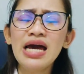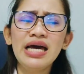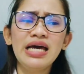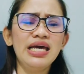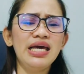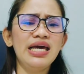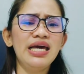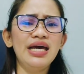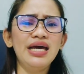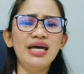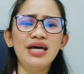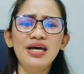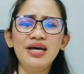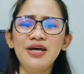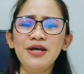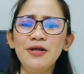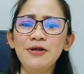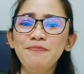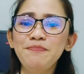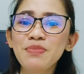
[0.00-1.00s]

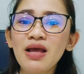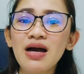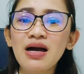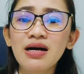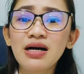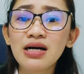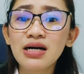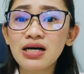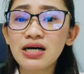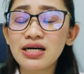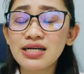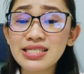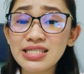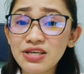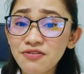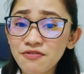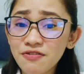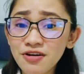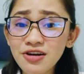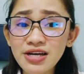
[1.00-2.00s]
In
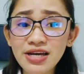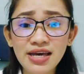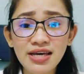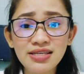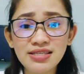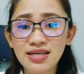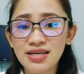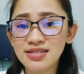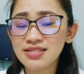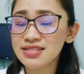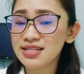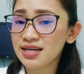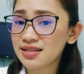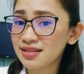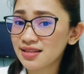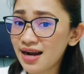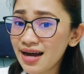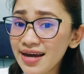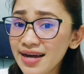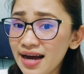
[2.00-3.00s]
severe cases ng
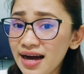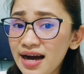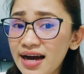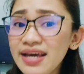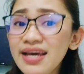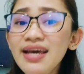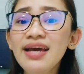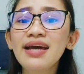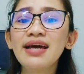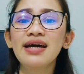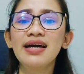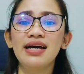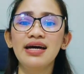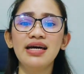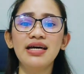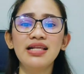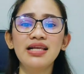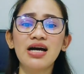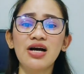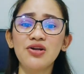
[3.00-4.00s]
dry eye,
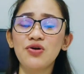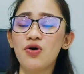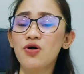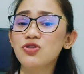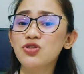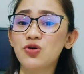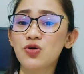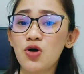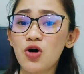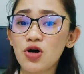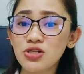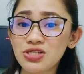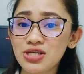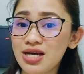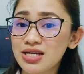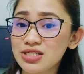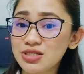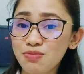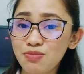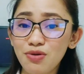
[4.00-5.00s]
it can also cause
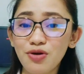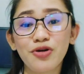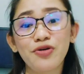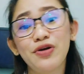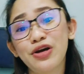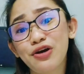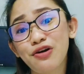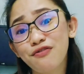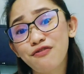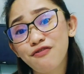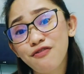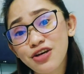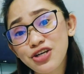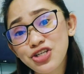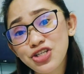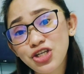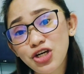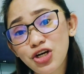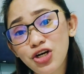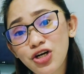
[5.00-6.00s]
us blurring of
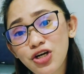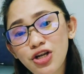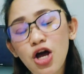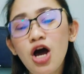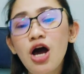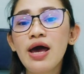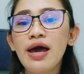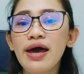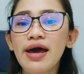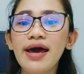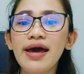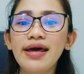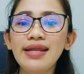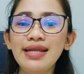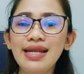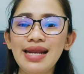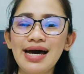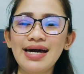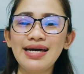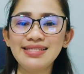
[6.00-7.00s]
vision
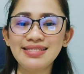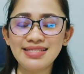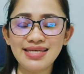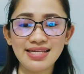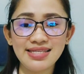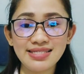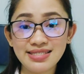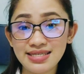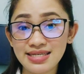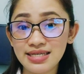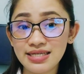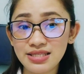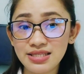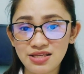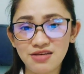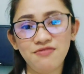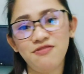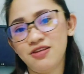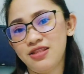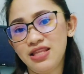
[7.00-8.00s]
and light
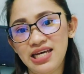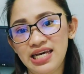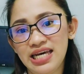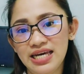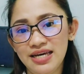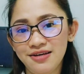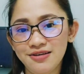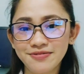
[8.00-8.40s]
sensitivity.